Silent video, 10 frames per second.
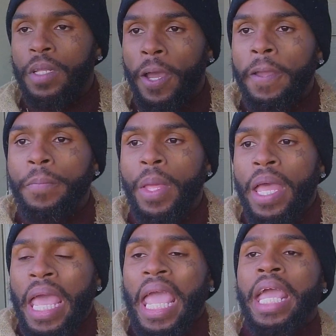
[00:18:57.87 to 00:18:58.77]
Ready?
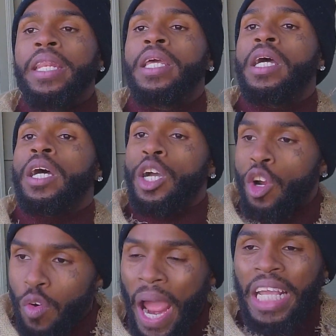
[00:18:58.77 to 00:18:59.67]
And
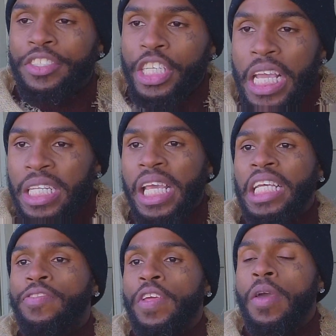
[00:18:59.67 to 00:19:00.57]
Christ Jesus
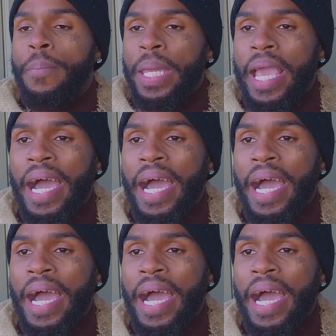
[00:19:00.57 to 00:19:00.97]
is finna be